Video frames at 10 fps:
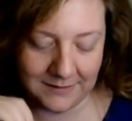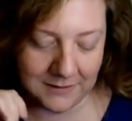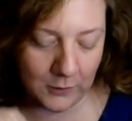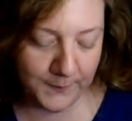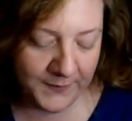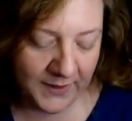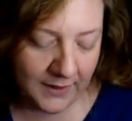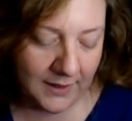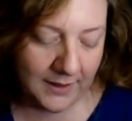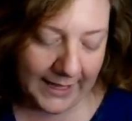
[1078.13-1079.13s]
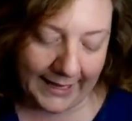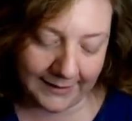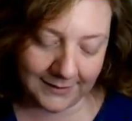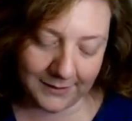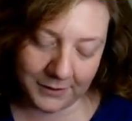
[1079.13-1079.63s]
So
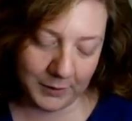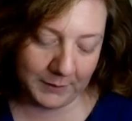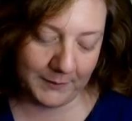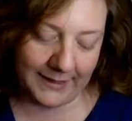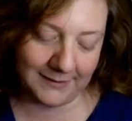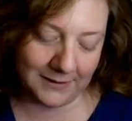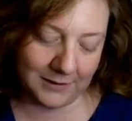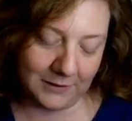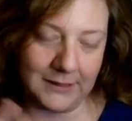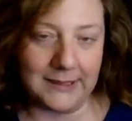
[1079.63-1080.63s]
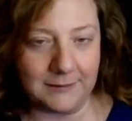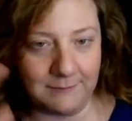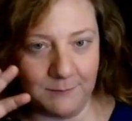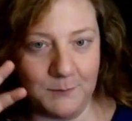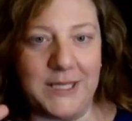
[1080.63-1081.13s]
act a little bit better, like
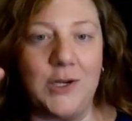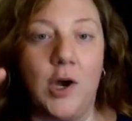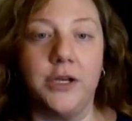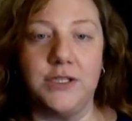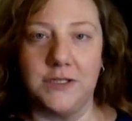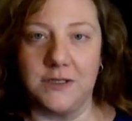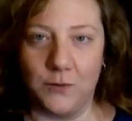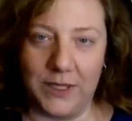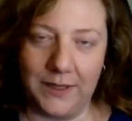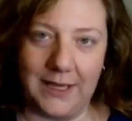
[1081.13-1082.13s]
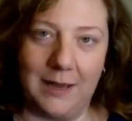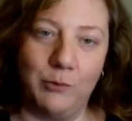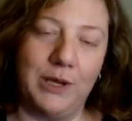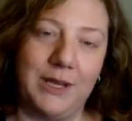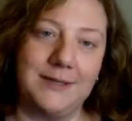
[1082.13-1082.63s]
be conscious of where the
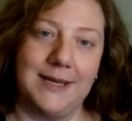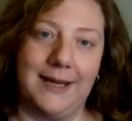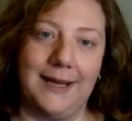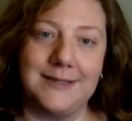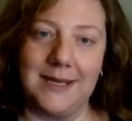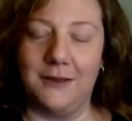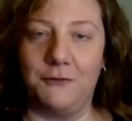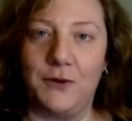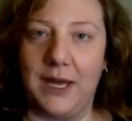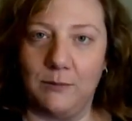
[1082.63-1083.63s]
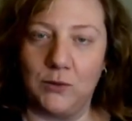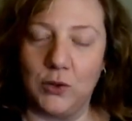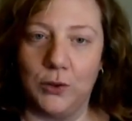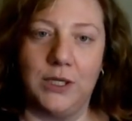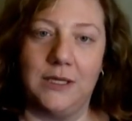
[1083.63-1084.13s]
camera is, and as if I'm
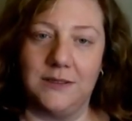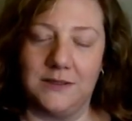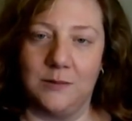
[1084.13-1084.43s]
talking to